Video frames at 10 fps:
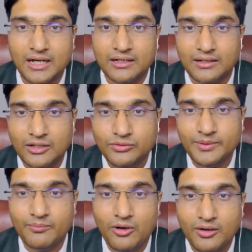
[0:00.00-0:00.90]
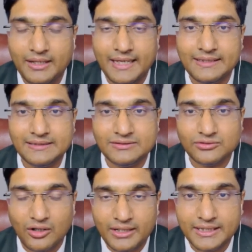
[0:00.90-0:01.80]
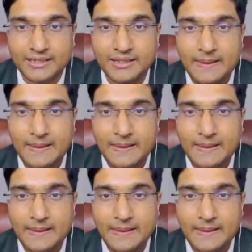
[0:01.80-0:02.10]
around the ball and this socket